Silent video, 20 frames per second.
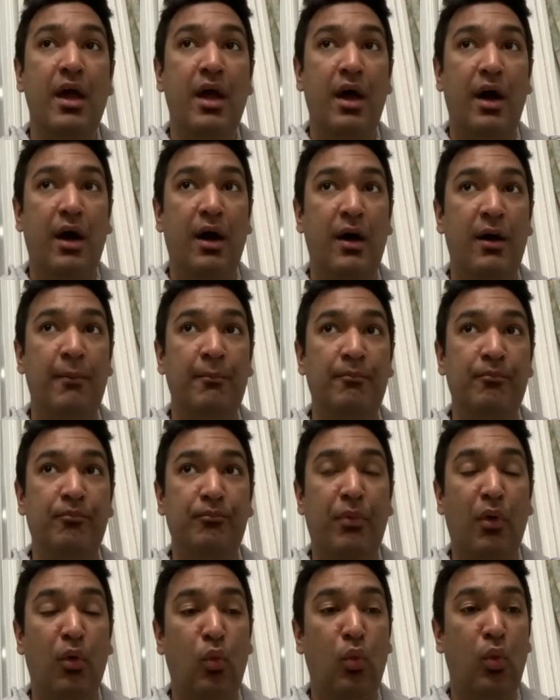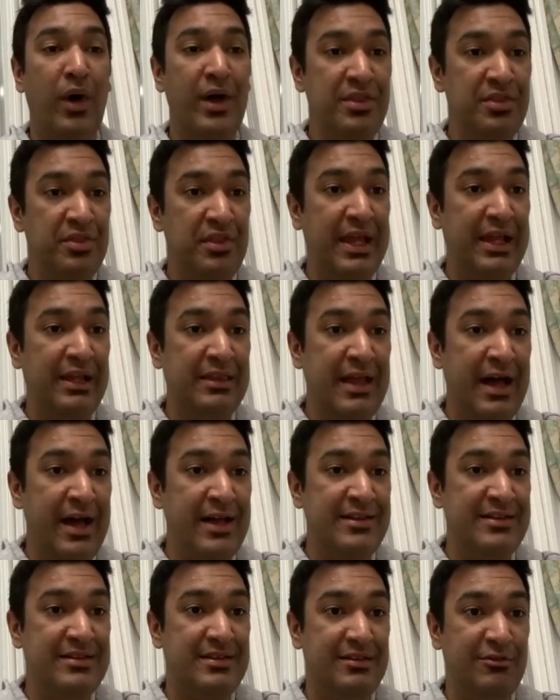But one thing
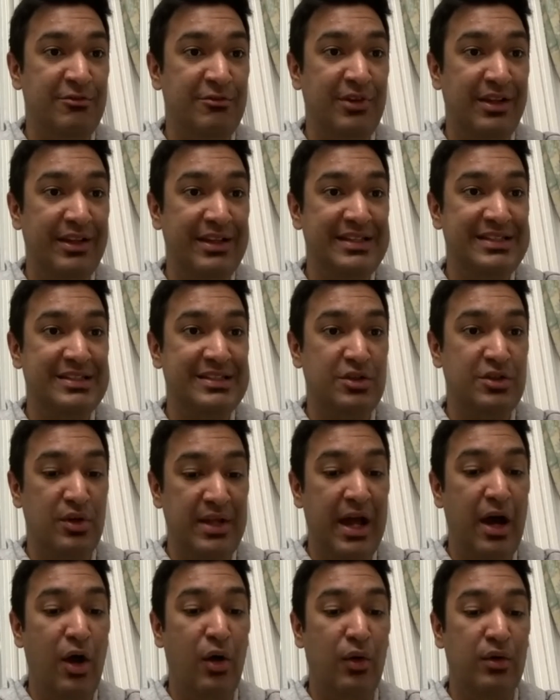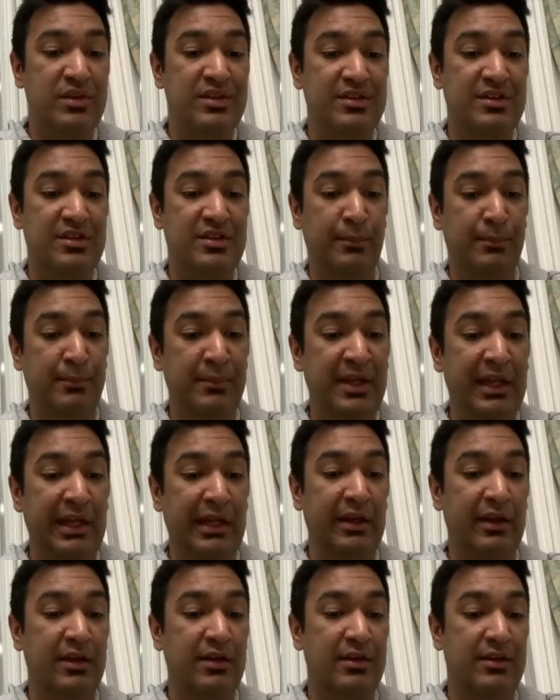that really stood out to
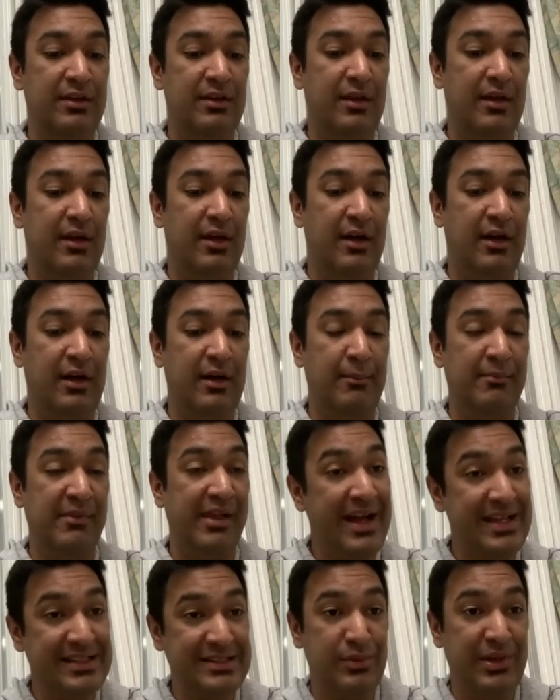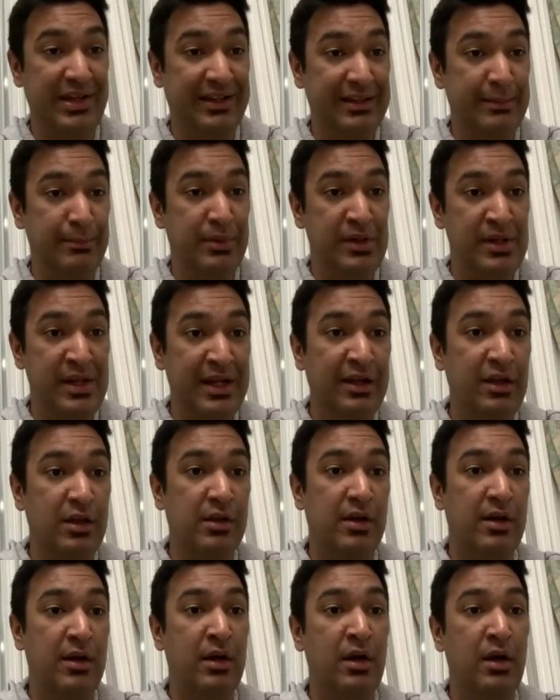me last week in
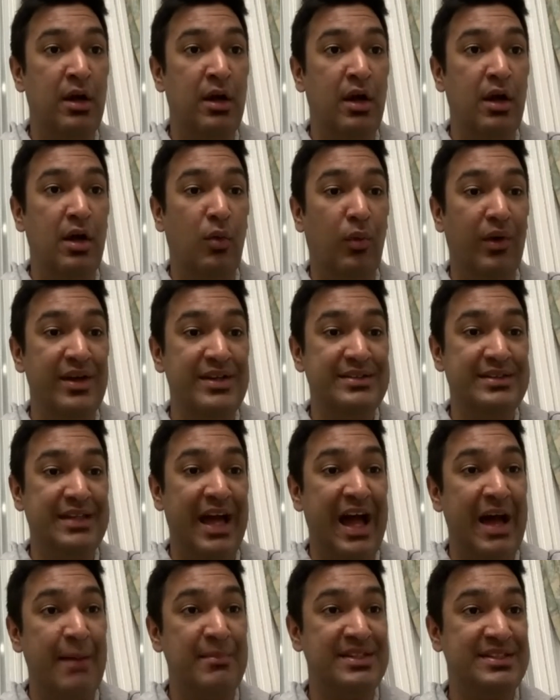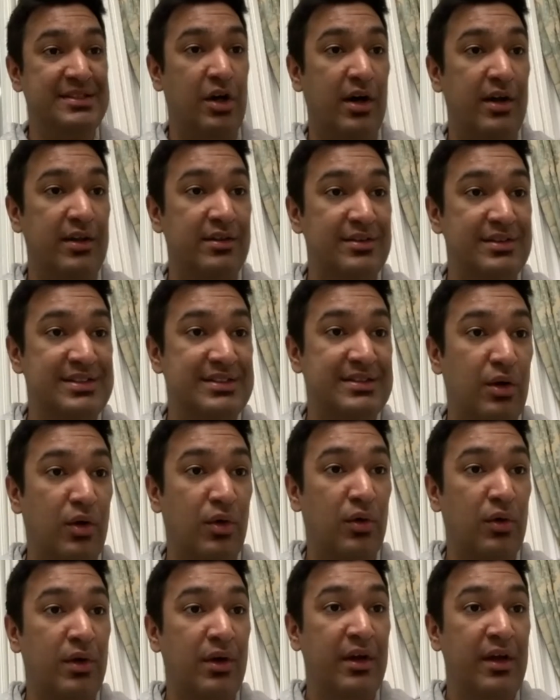particular was Amazon.
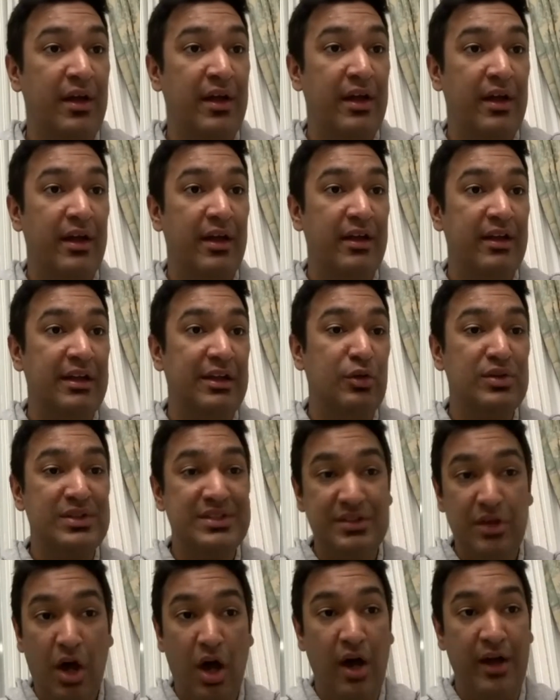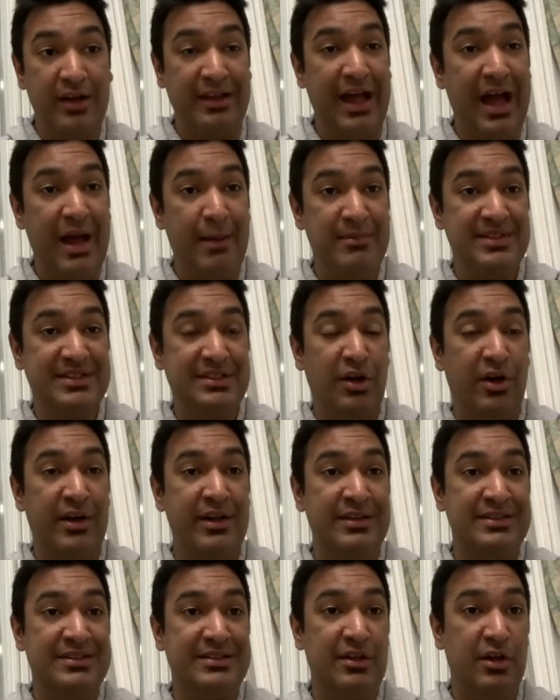So you saw in
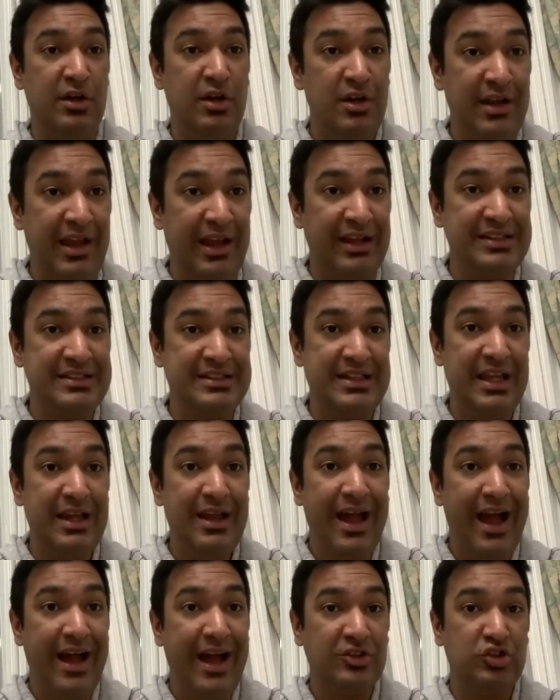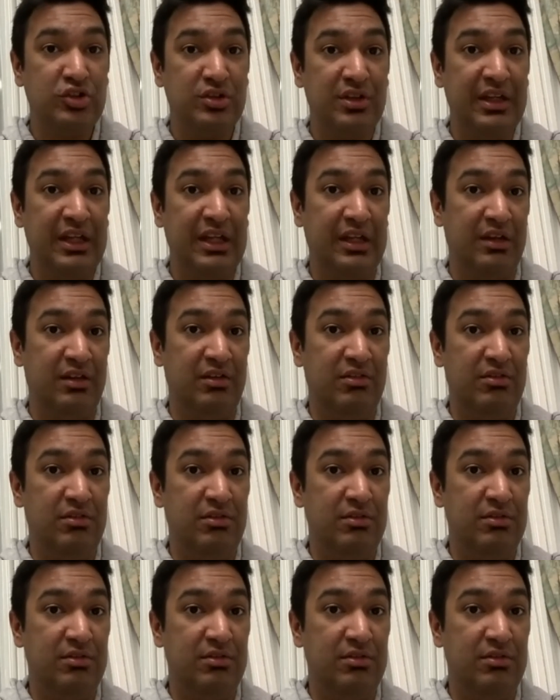Amazon's earnings, they actually
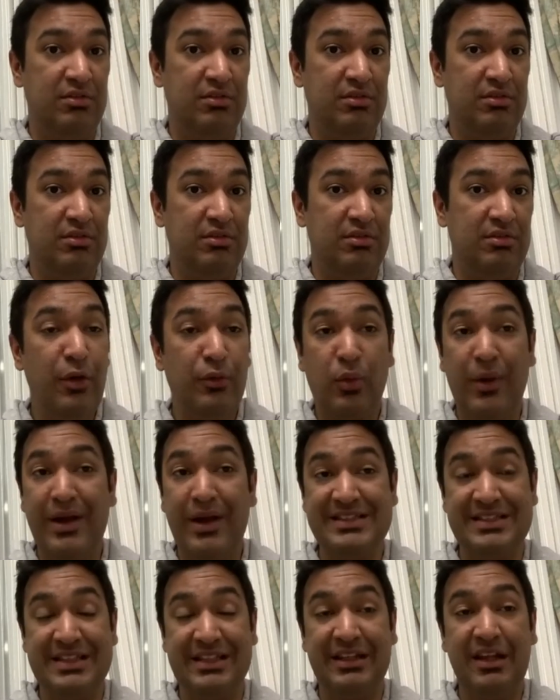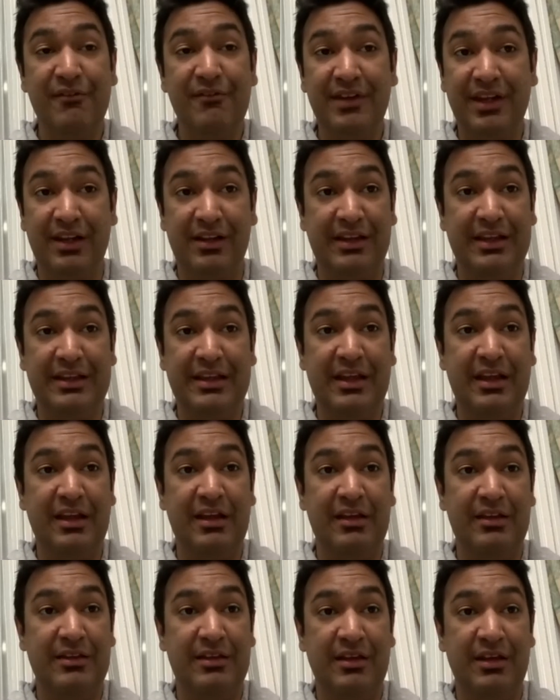slowed down quite significantly.
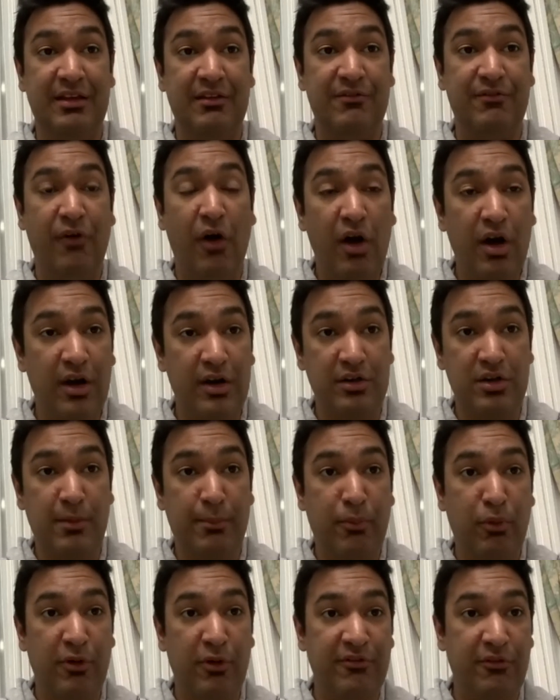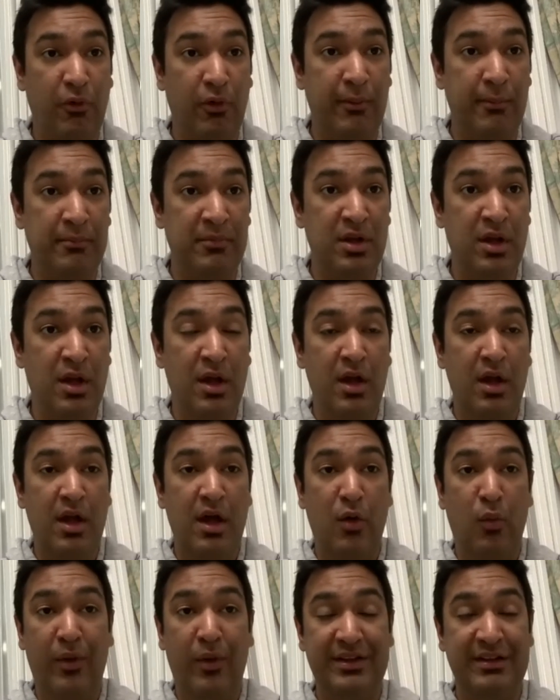They far underperformed
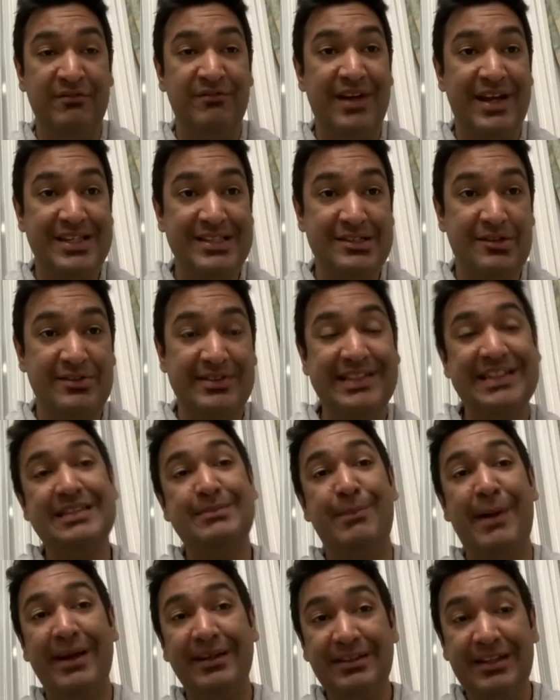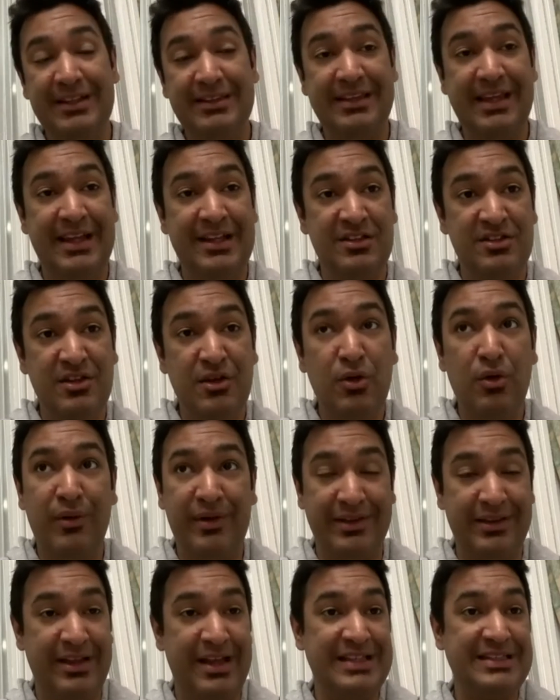what investors expected they do,
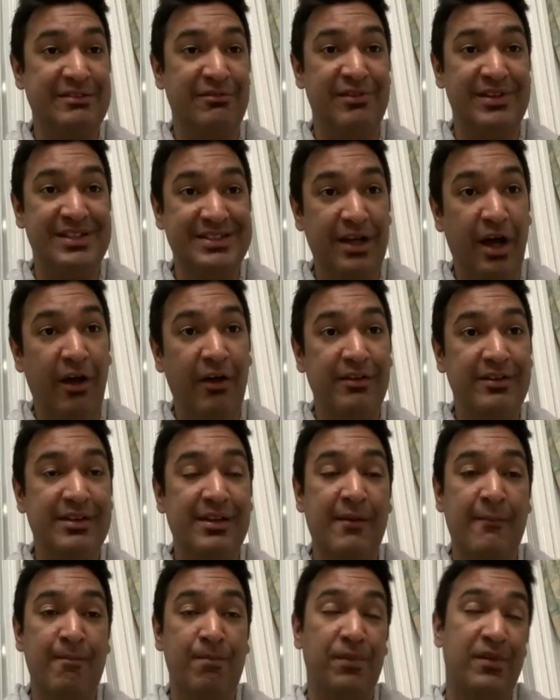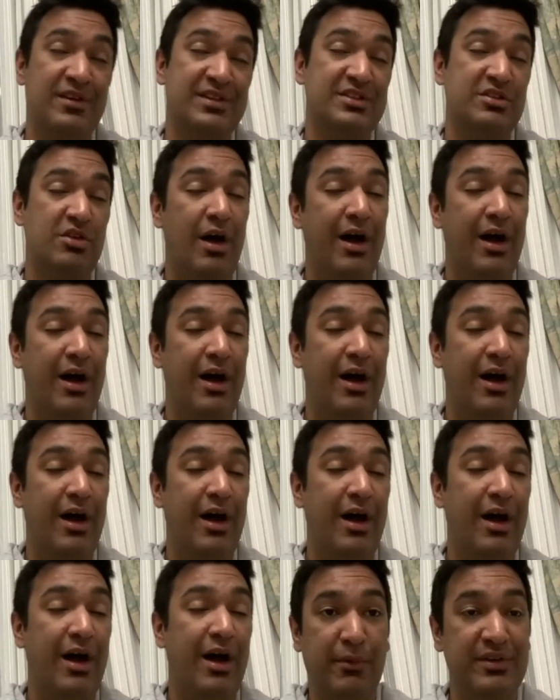and as a result, their stock was
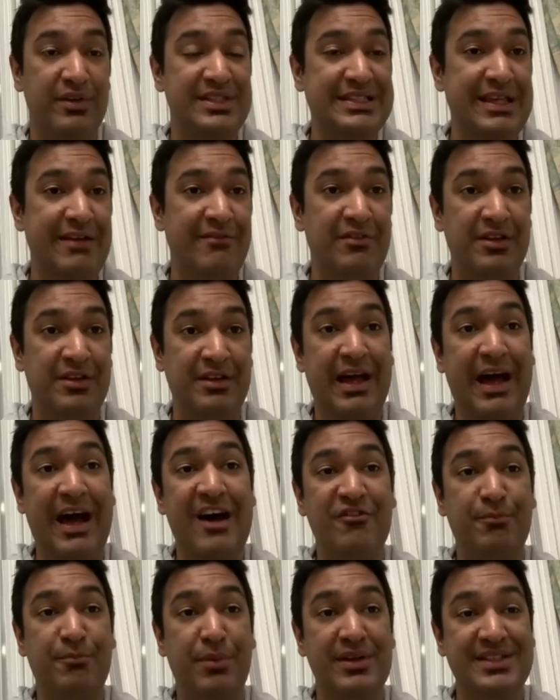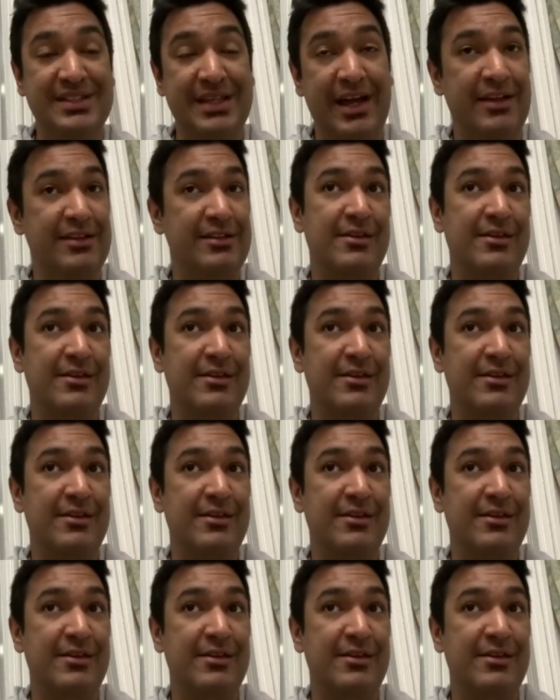down about 7.5%.